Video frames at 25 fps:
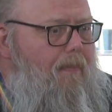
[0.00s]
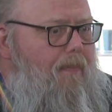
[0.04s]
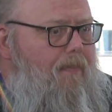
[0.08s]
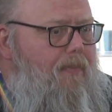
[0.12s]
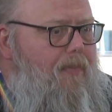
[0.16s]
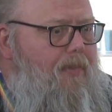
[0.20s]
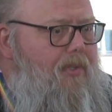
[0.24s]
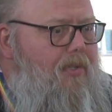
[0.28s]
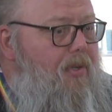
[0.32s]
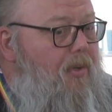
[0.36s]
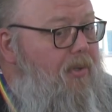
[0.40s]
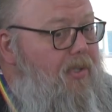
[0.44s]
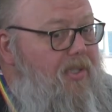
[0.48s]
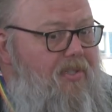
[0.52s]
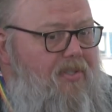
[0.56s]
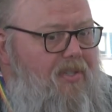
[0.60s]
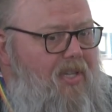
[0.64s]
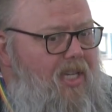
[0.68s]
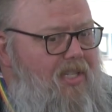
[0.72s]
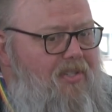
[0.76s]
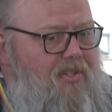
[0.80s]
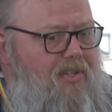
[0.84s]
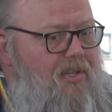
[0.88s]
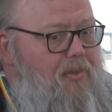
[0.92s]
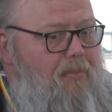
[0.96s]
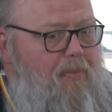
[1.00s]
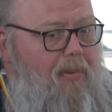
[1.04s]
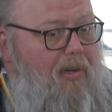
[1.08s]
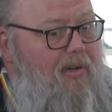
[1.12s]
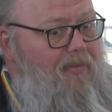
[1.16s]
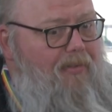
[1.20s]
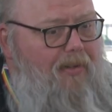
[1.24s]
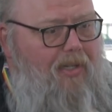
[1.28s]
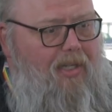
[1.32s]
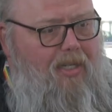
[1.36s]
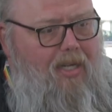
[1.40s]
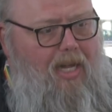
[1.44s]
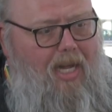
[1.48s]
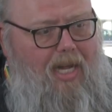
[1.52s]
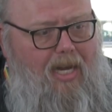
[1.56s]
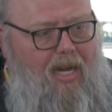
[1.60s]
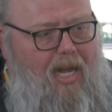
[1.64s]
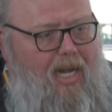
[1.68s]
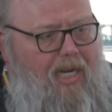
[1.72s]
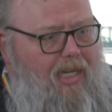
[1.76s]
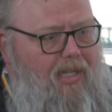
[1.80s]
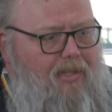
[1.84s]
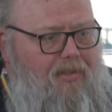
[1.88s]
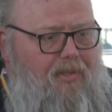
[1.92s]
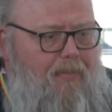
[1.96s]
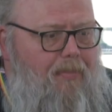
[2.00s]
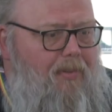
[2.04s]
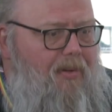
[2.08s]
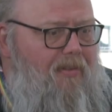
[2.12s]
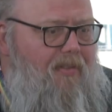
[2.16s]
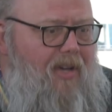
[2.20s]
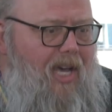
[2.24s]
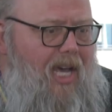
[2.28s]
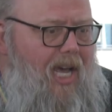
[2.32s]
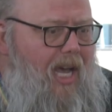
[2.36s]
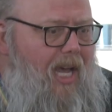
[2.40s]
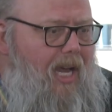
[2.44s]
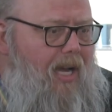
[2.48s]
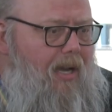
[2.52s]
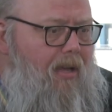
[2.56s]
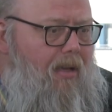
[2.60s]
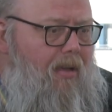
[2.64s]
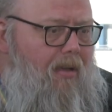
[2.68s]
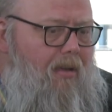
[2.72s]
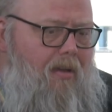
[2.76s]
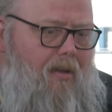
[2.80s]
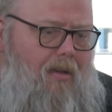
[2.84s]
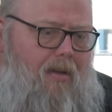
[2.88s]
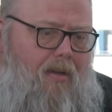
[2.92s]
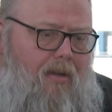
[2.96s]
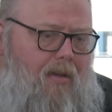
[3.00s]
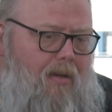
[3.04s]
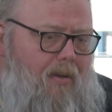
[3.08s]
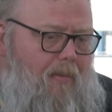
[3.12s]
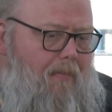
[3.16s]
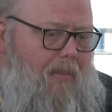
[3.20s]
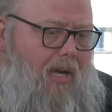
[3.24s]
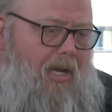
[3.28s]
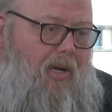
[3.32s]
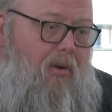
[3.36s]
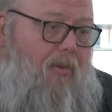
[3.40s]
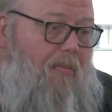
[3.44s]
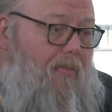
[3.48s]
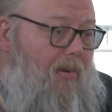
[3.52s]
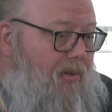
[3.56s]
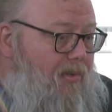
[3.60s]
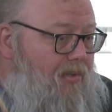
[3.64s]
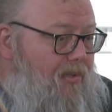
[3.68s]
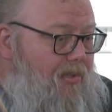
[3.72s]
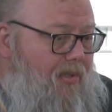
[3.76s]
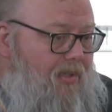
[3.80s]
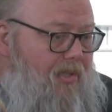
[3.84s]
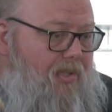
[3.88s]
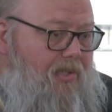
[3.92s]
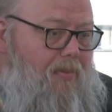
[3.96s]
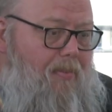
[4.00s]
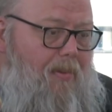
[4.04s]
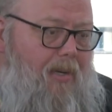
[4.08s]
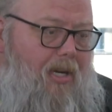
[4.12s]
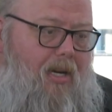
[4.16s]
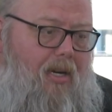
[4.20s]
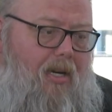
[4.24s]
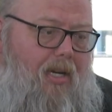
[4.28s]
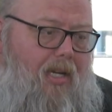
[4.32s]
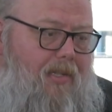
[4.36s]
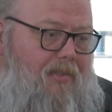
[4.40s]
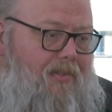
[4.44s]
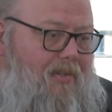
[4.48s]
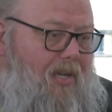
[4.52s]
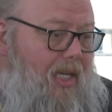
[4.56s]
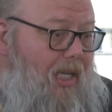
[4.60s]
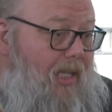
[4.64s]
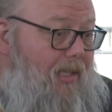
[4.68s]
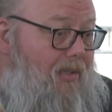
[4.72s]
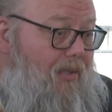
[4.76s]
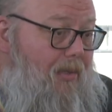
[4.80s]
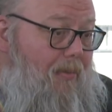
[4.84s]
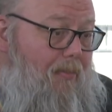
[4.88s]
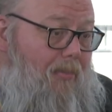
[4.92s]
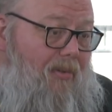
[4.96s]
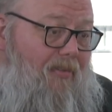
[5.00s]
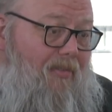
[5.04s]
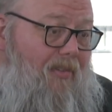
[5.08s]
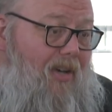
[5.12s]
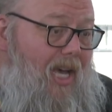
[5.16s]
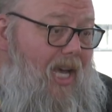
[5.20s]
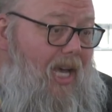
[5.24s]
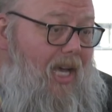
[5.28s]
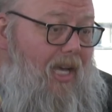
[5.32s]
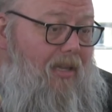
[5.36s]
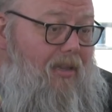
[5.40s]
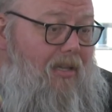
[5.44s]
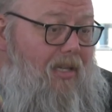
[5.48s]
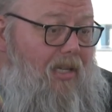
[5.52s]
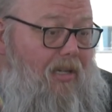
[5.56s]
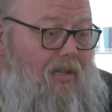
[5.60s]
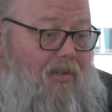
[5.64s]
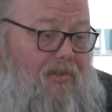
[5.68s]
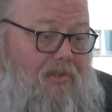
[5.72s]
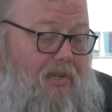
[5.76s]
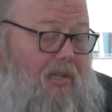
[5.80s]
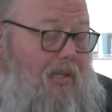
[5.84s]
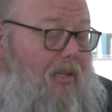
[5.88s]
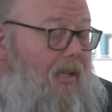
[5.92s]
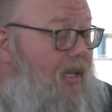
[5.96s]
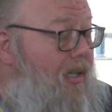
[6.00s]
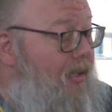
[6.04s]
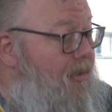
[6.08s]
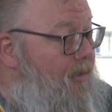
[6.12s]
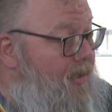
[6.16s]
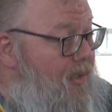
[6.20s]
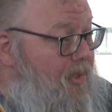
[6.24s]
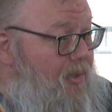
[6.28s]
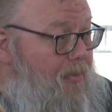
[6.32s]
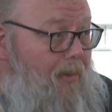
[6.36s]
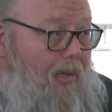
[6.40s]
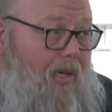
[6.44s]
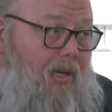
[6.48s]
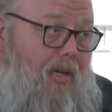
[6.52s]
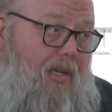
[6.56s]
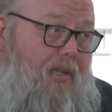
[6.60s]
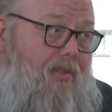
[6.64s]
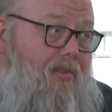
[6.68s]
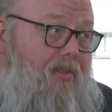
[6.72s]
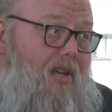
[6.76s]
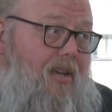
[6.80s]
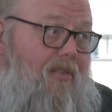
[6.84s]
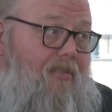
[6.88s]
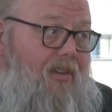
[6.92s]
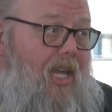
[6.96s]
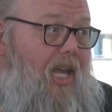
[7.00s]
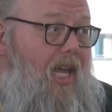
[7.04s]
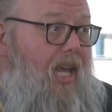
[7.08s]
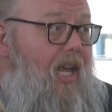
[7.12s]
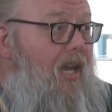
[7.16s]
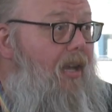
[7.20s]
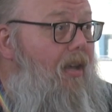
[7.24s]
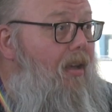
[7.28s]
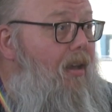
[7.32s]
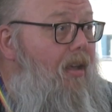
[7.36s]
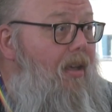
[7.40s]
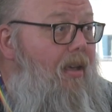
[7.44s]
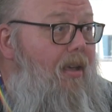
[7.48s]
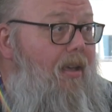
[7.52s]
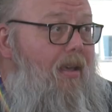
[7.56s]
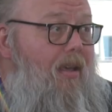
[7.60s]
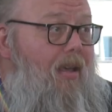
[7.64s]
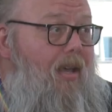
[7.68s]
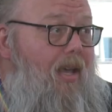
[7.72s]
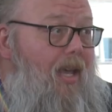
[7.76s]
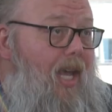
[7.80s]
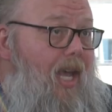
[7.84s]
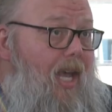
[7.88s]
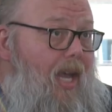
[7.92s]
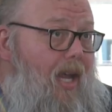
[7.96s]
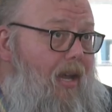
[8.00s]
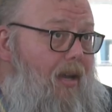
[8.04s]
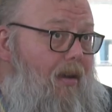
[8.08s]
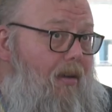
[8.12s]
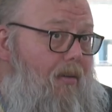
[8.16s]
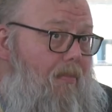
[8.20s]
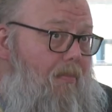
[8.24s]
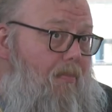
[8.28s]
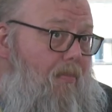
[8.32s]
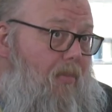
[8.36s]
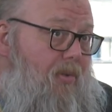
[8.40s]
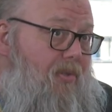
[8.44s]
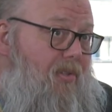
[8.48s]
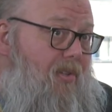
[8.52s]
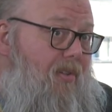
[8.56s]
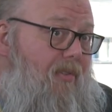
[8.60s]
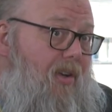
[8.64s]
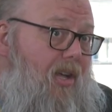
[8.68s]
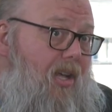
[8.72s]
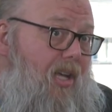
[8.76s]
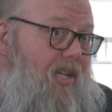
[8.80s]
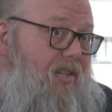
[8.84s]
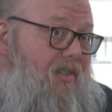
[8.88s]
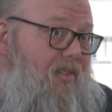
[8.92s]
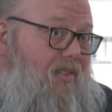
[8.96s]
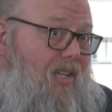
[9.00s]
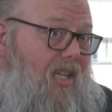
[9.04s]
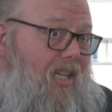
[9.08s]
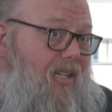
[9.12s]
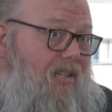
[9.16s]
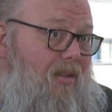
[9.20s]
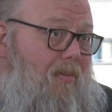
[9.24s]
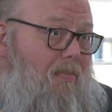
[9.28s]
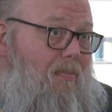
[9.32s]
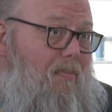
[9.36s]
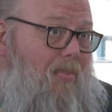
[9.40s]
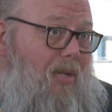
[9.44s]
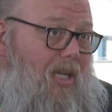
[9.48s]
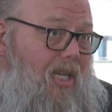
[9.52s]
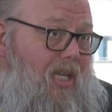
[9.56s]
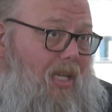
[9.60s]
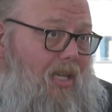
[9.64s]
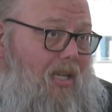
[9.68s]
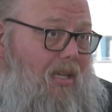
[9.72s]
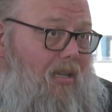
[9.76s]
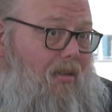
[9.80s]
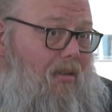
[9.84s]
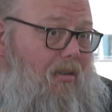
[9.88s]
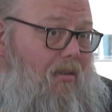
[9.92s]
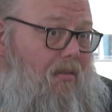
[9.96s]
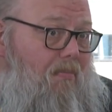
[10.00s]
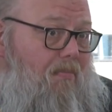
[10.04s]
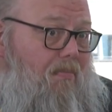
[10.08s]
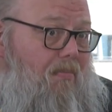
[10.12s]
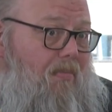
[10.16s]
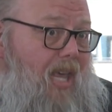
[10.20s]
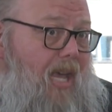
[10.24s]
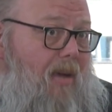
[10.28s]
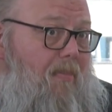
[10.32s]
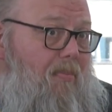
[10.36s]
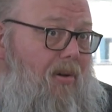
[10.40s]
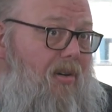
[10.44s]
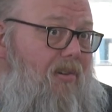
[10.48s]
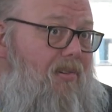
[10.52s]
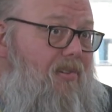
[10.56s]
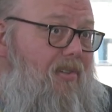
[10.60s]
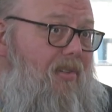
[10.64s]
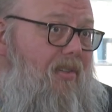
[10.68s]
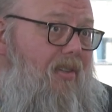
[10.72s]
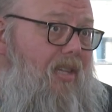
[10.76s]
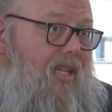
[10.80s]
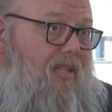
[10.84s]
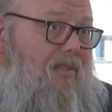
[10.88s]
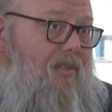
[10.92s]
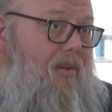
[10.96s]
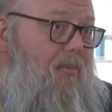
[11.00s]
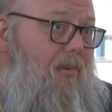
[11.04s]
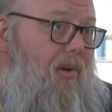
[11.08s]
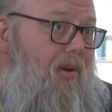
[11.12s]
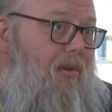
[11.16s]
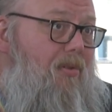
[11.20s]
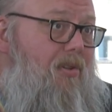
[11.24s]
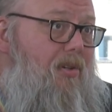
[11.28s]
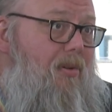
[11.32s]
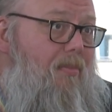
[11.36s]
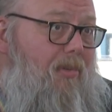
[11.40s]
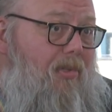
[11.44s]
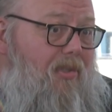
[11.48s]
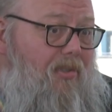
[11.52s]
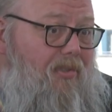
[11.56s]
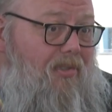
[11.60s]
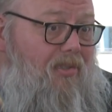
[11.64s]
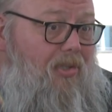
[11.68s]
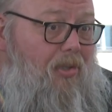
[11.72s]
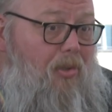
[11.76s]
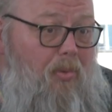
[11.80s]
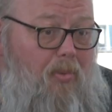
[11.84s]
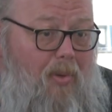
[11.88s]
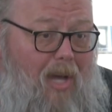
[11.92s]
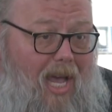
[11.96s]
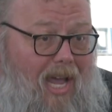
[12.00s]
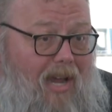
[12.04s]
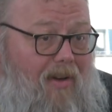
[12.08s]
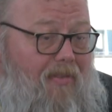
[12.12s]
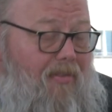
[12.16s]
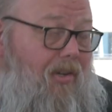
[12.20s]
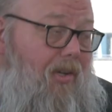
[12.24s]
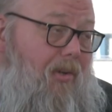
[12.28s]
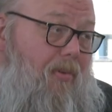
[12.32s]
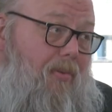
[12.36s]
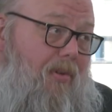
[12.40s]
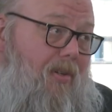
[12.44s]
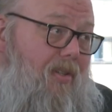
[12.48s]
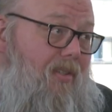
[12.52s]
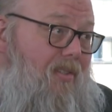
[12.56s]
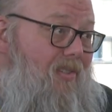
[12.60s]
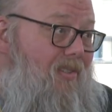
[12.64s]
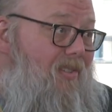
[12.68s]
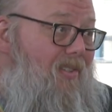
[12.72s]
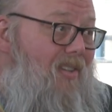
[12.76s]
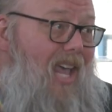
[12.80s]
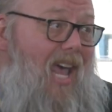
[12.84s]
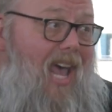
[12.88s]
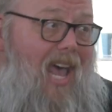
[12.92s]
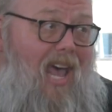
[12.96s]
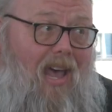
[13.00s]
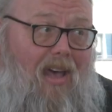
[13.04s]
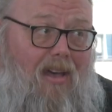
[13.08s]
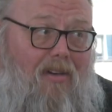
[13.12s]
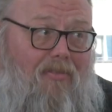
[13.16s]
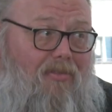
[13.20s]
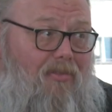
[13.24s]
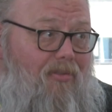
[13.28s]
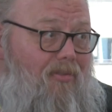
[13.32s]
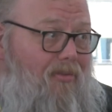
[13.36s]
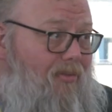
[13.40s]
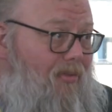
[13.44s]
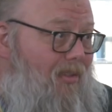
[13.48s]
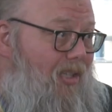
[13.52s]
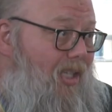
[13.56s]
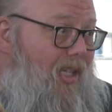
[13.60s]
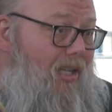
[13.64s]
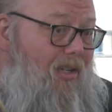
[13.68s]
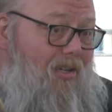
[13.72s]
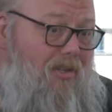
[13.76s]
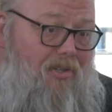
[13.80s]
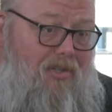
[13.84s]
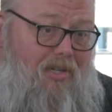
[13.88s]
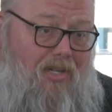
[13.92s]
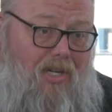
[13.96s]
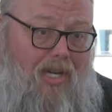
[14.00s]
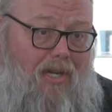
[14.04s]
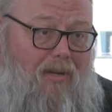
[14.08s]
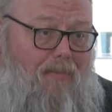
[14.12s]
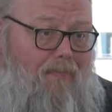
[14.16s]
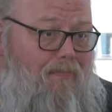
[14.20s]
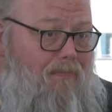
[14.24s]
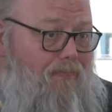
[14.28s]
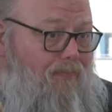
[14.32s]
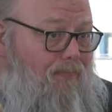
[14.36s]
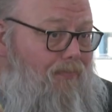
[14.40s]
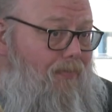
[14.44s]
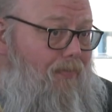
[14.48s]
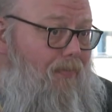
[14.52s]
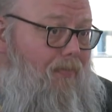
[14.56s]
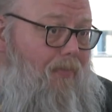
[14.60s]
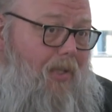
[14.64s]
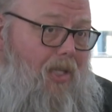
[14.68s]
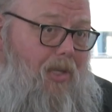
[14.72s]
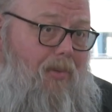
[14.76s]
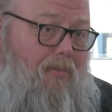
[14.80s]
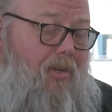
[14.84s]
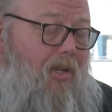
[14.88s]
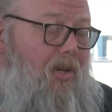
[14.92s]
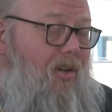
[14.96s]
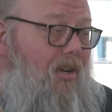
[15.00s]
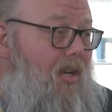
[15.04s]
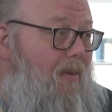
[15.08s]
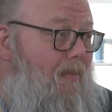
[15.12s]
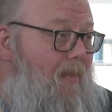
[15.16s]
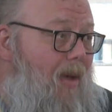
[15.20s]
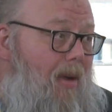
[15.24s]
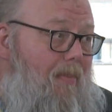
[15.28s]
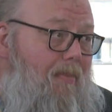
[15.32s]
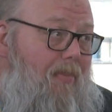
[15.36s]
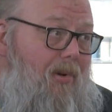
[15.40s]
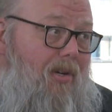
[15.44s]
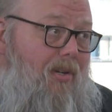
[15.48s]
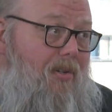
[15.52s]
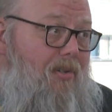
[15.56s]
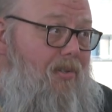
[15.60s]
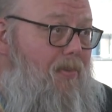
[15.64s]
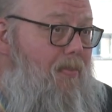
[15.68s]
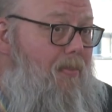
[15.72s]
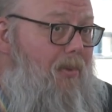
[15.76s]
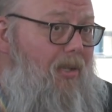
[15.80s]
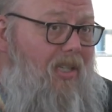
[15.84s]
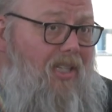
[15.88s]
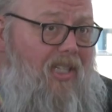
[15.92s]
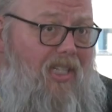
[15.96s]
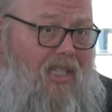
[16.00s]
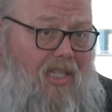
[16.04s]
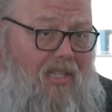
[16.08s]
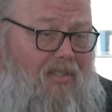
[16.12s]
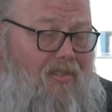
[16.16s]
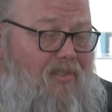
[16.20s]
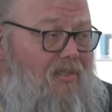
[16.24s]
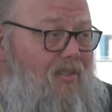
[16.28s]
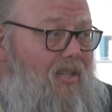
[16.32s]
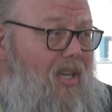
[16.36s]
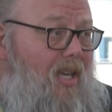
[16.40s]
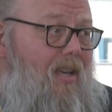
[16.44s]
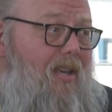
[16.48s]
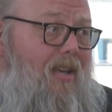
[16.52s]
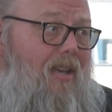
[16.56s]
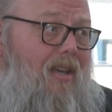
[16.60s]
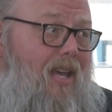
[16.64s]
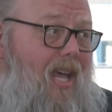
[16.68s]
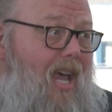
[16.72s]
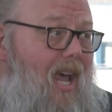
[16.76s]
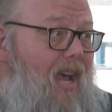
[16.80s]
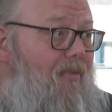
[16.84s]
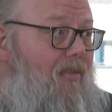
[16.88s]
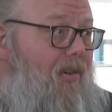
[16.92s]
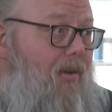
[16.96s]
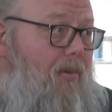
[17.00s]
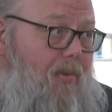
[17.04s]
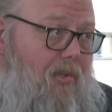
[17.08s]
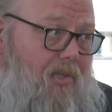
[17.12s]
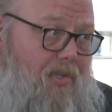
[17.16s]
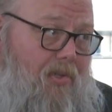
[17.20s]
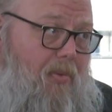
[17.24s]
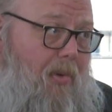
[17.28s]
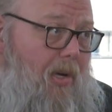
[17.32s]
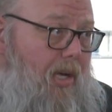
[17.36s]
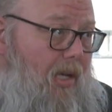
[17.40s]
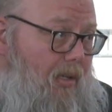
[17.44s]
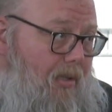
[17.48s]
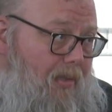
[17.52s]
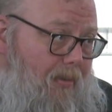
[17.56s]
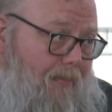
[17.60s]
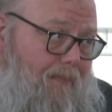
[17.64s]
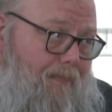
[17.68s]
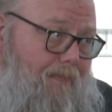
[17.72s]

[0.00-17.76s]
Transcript: So it's just perfect. I get to provide my own personal experience. I get to provide the years of clinical experience I've gained. And most of all, I just get to be that person that's approachable to everyone, staff, leadership, community members, police. Everyone's welcome.